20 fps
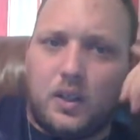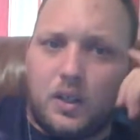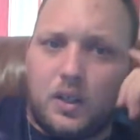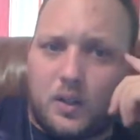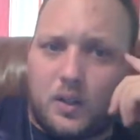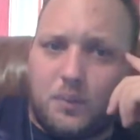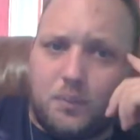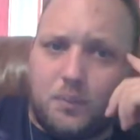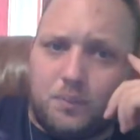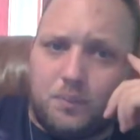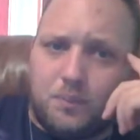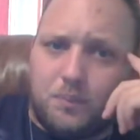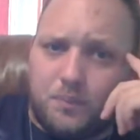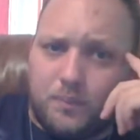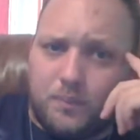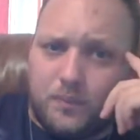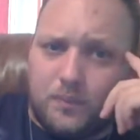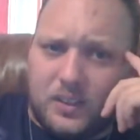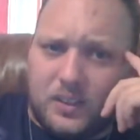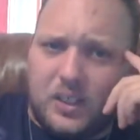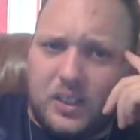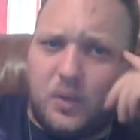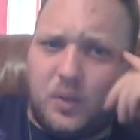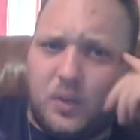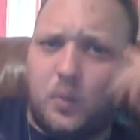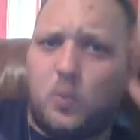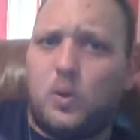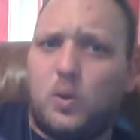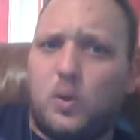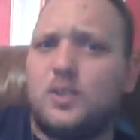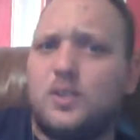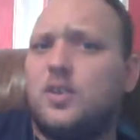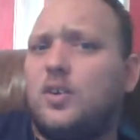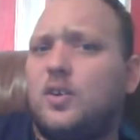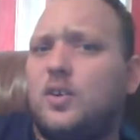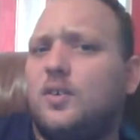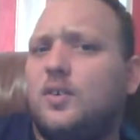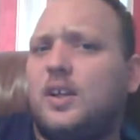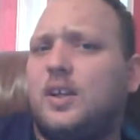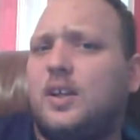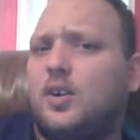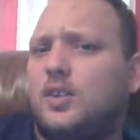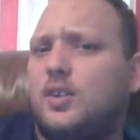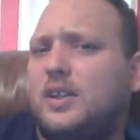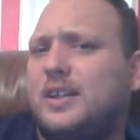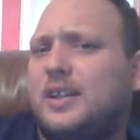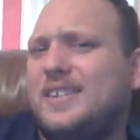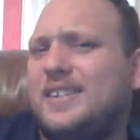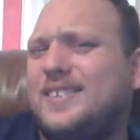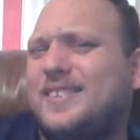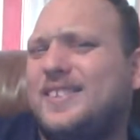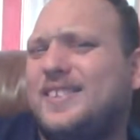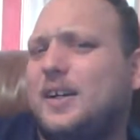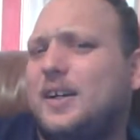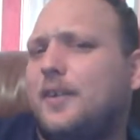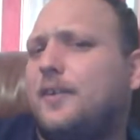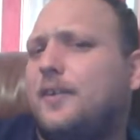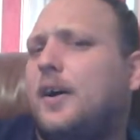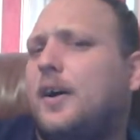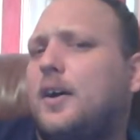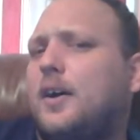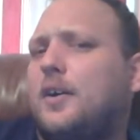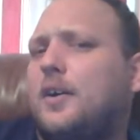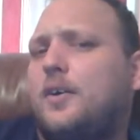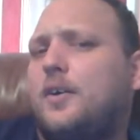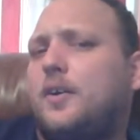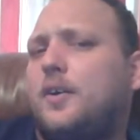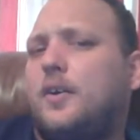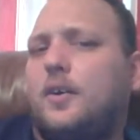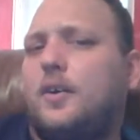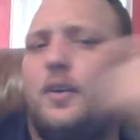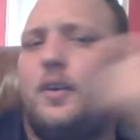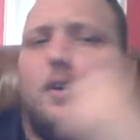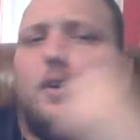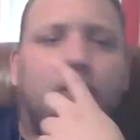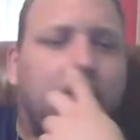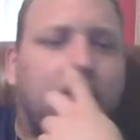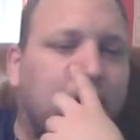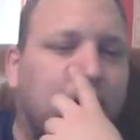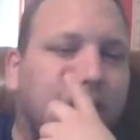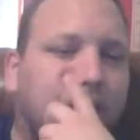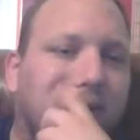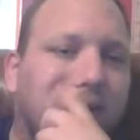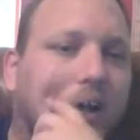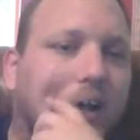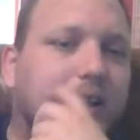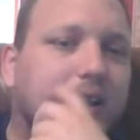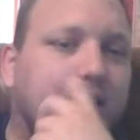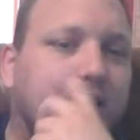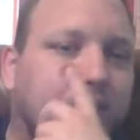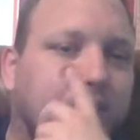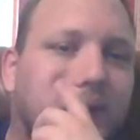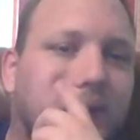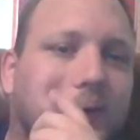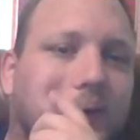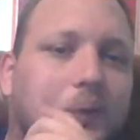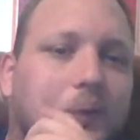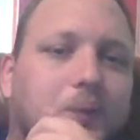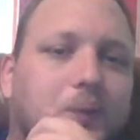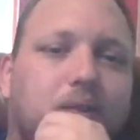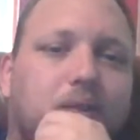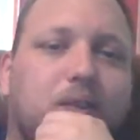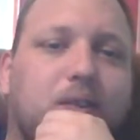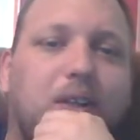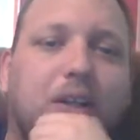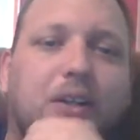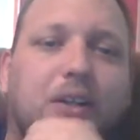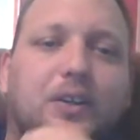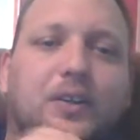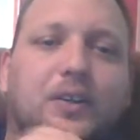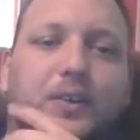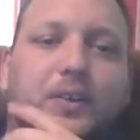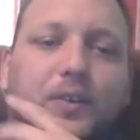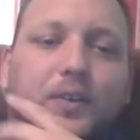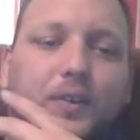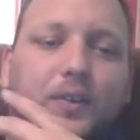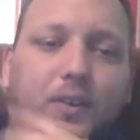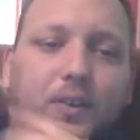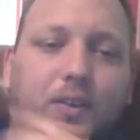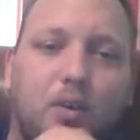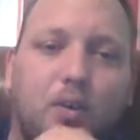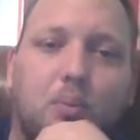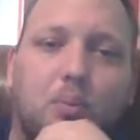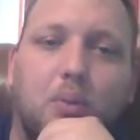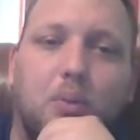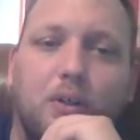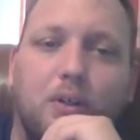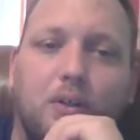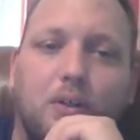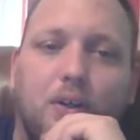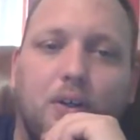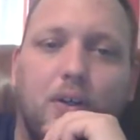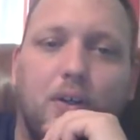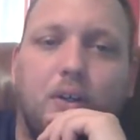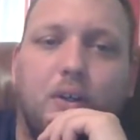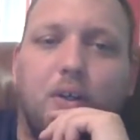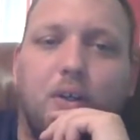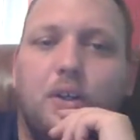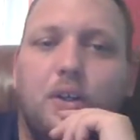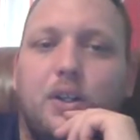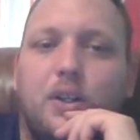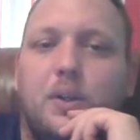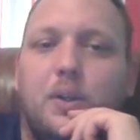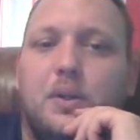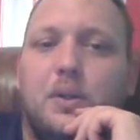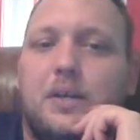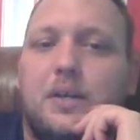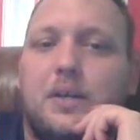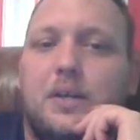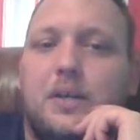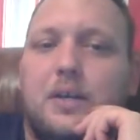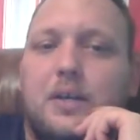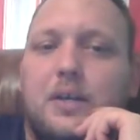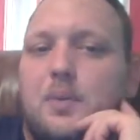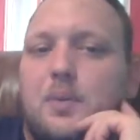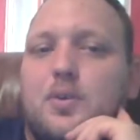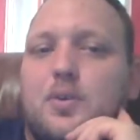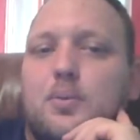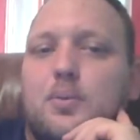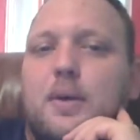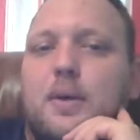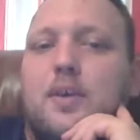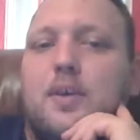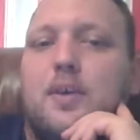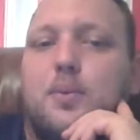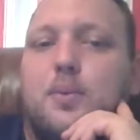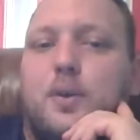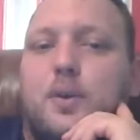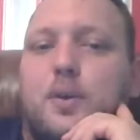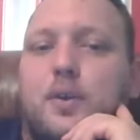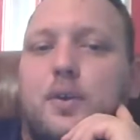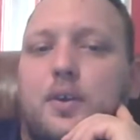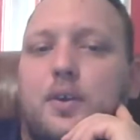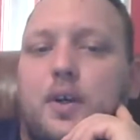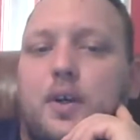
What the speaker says: Um, they called it Easy Unlock. That if you had your phone near your Chromebook, you wouldn't have to type in your password.